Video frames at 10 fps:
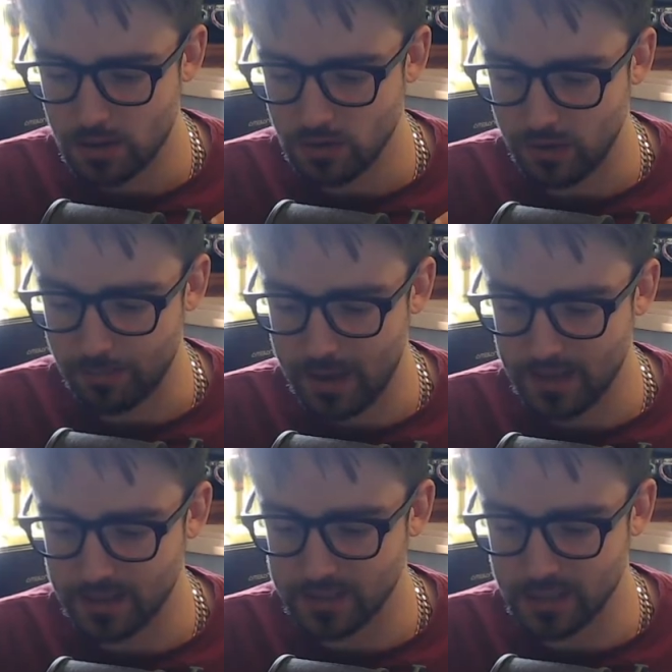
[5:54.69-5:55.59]
to compare
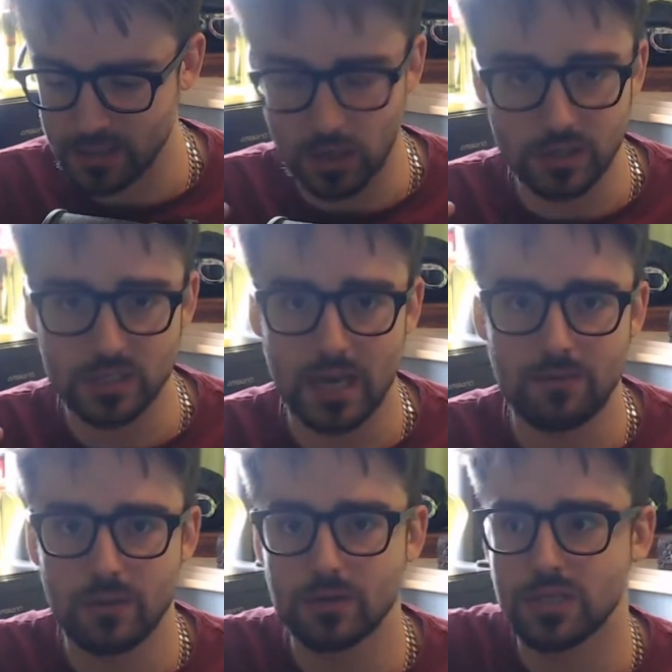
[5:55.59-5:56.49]
this is I just gave
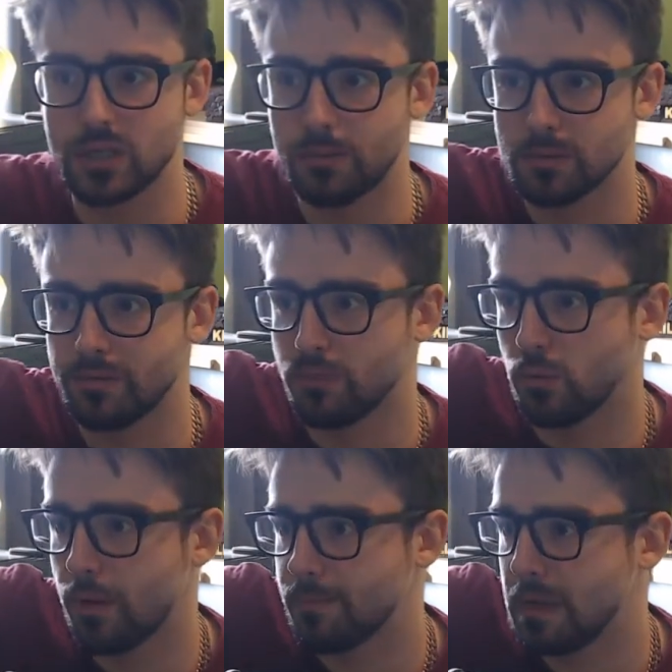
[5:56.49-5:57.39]
you these examples before
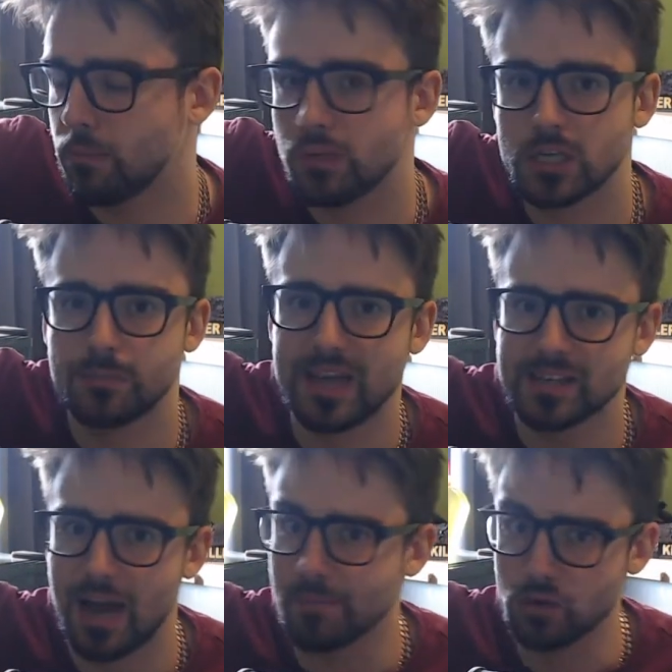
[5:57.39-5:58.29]
where people in their spare
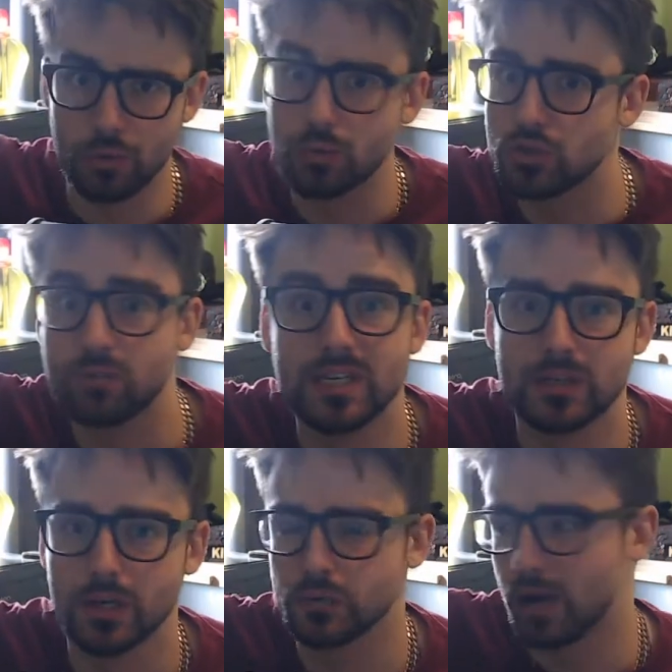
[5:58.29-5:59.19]
time they're doing all this
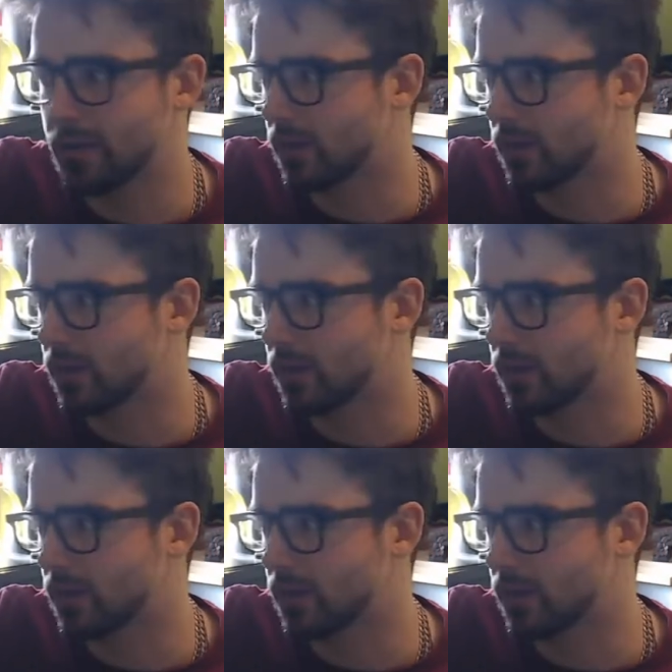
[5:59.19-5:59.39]
research, right?